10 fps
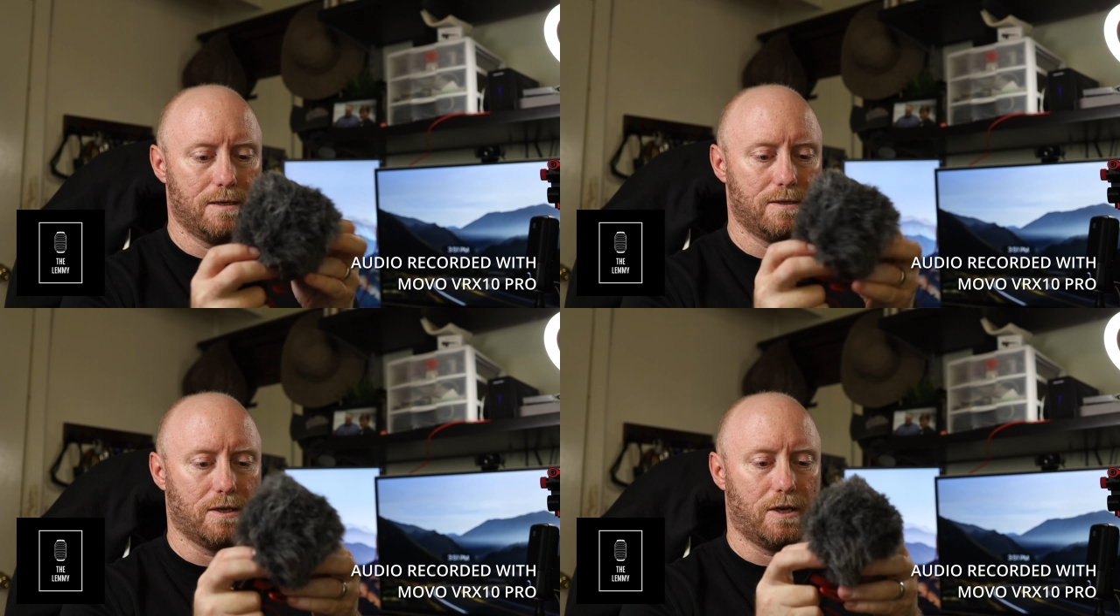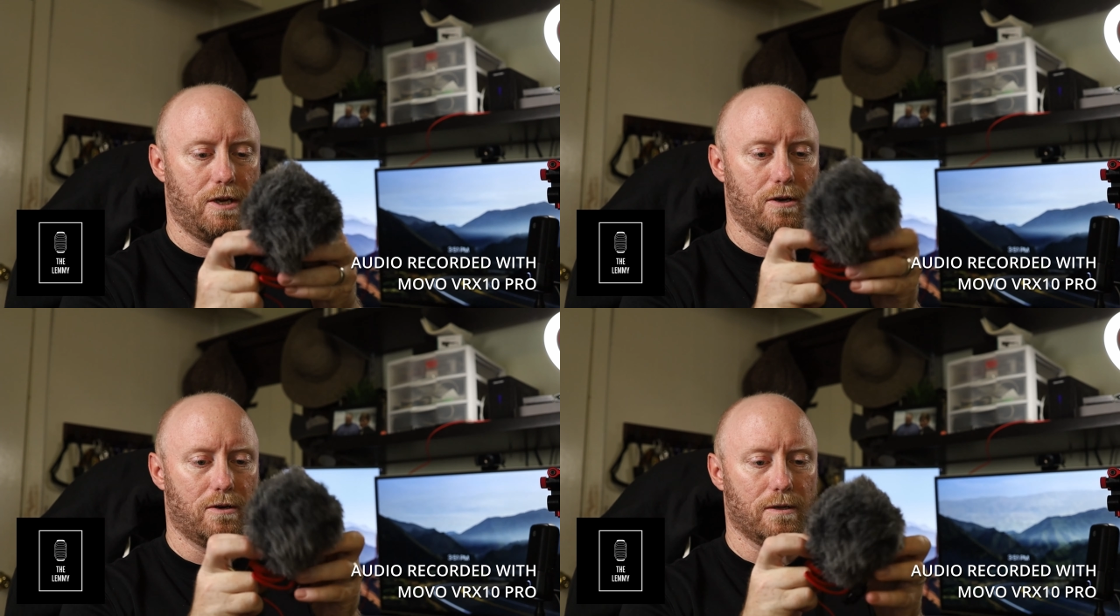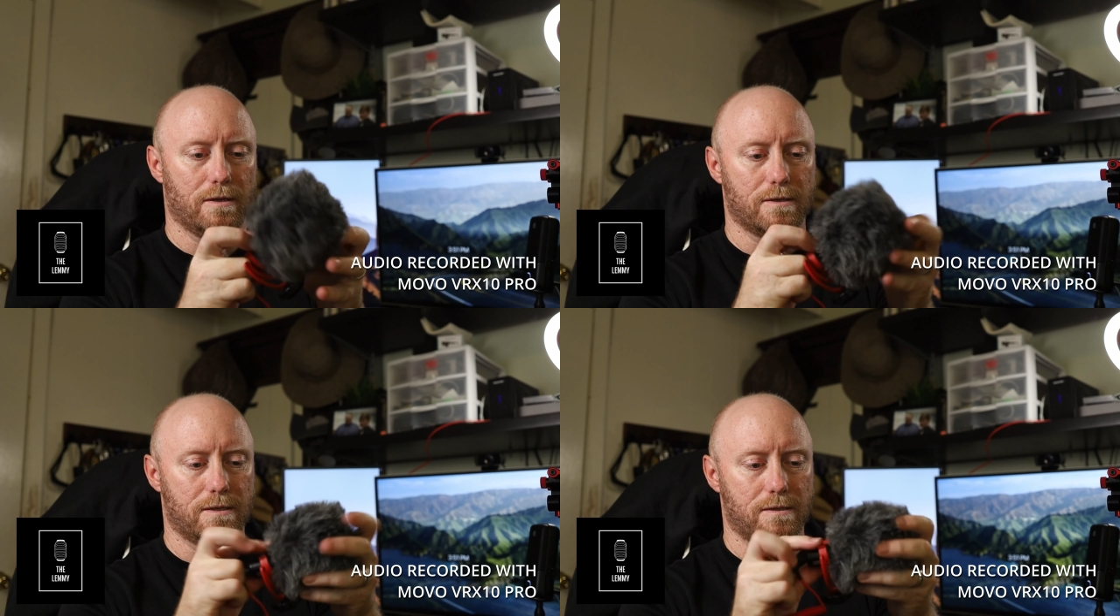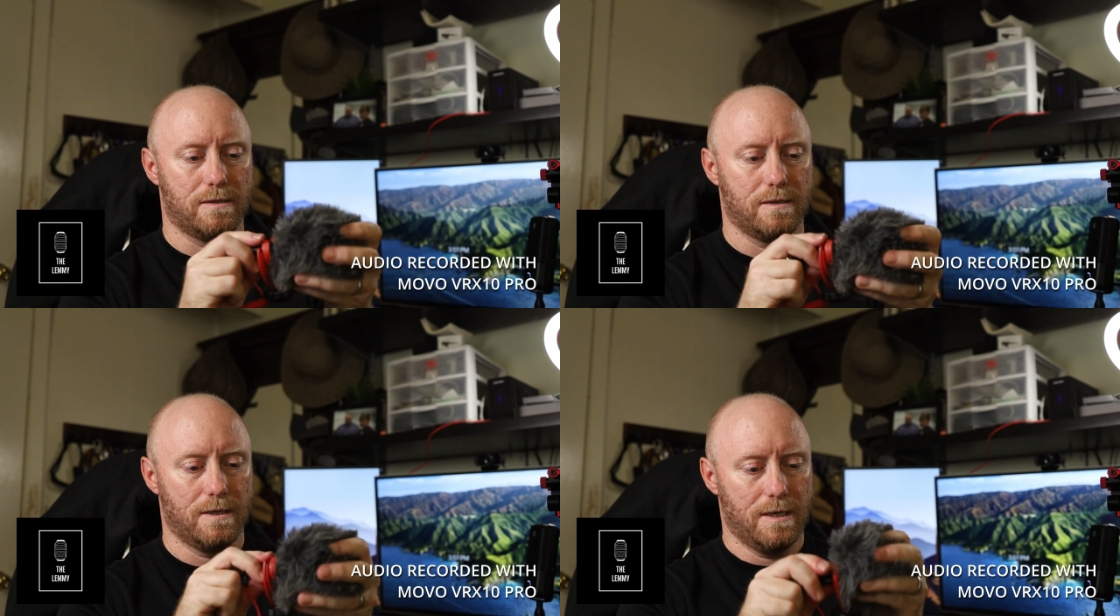secure on this
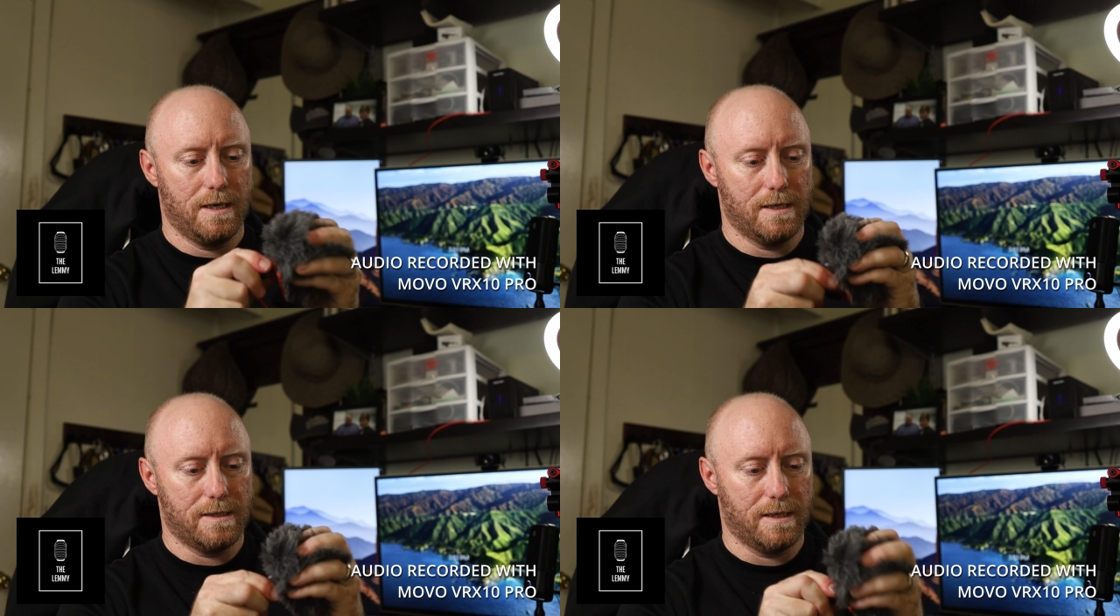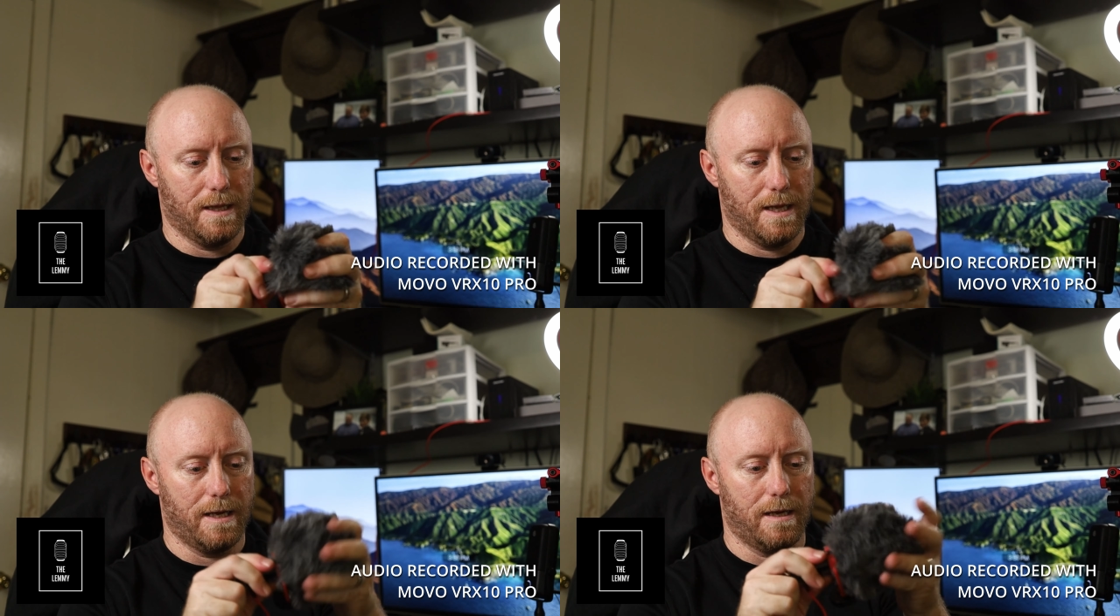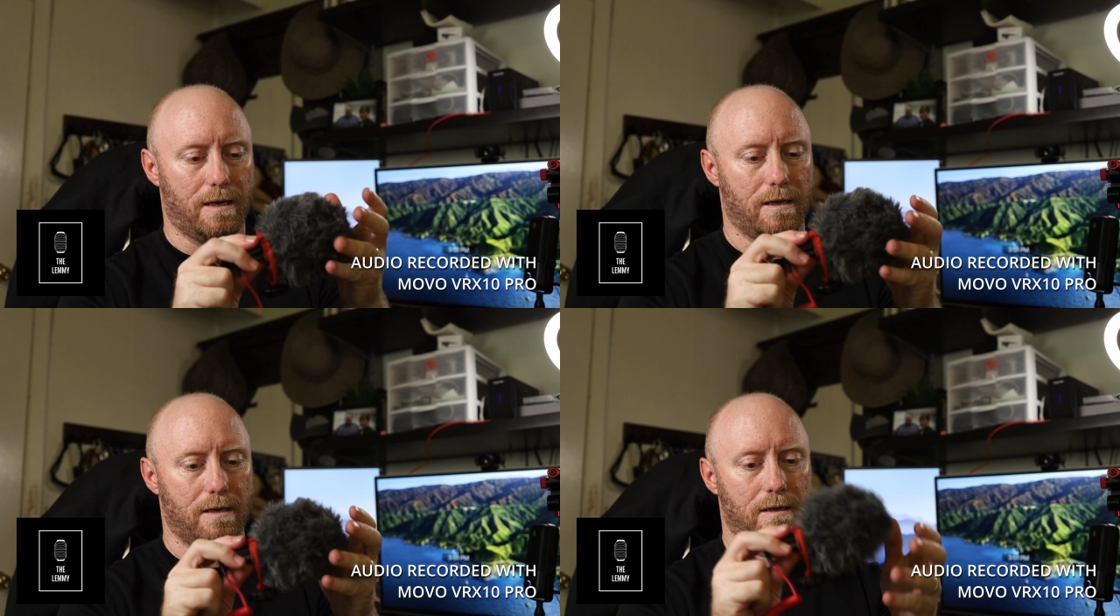as I'd like.